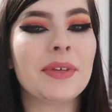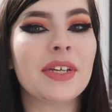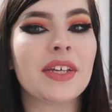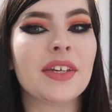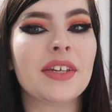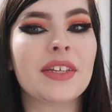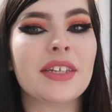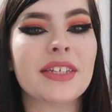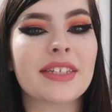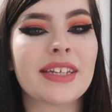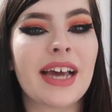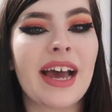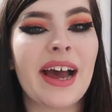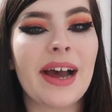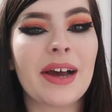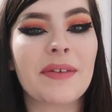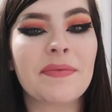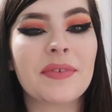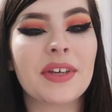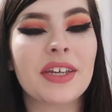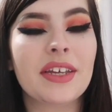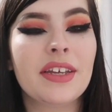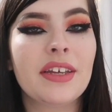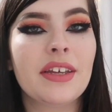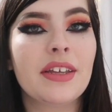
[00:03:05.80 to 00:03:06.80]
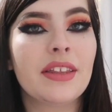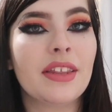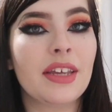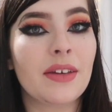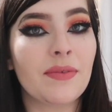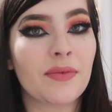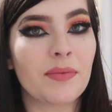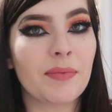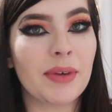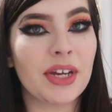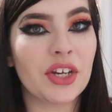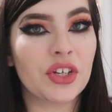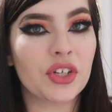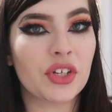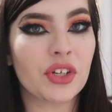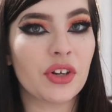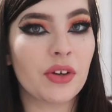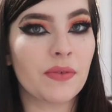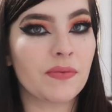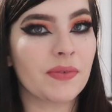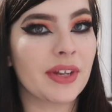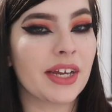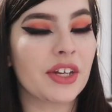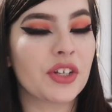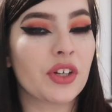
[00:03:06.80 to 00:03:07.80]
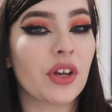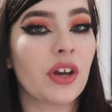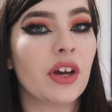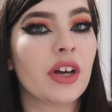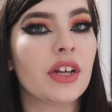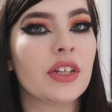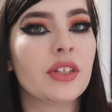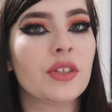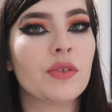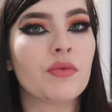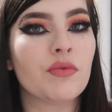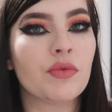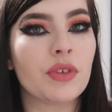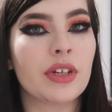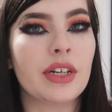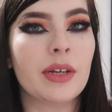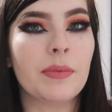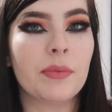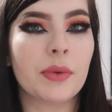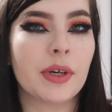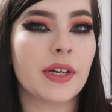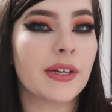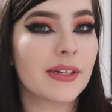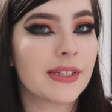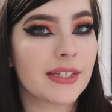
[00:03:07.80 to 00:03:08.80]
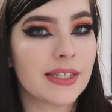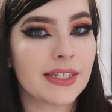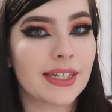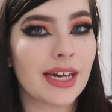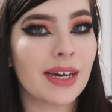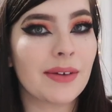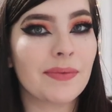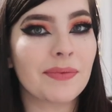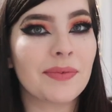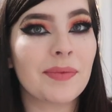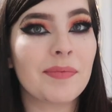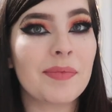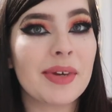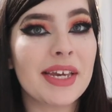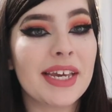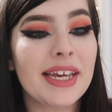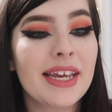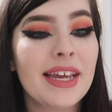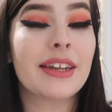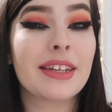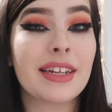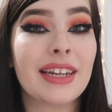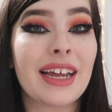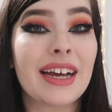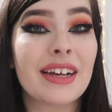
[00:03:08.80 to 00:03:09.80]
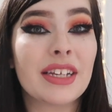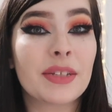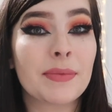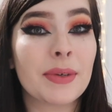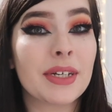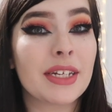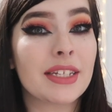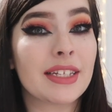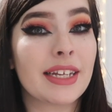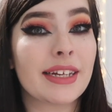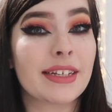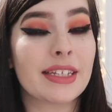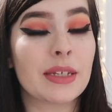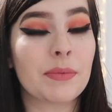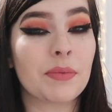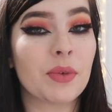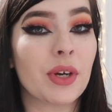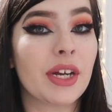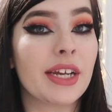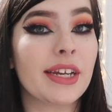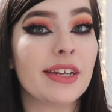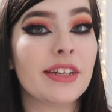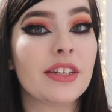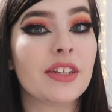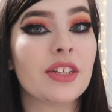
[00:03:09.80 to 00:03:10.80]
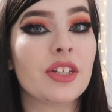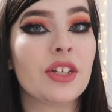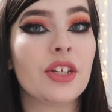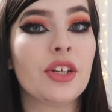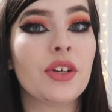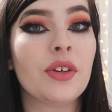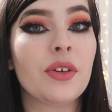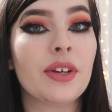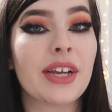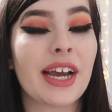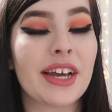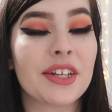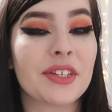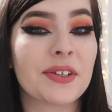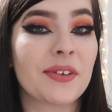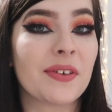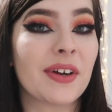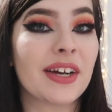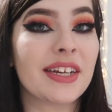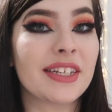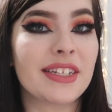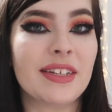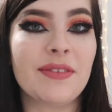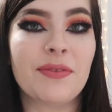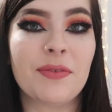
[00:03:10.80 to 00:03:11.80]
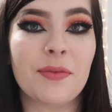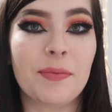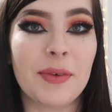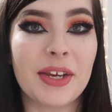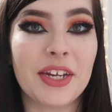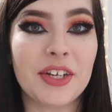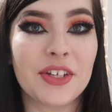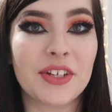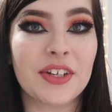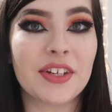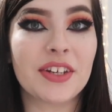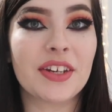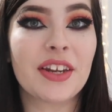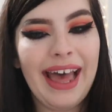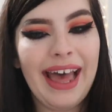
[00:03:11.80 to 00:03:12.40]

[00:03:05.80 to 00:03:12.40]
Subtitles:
because having the information on flashcards really breaks it down for me and allows my dyslexic brain to categorize the information.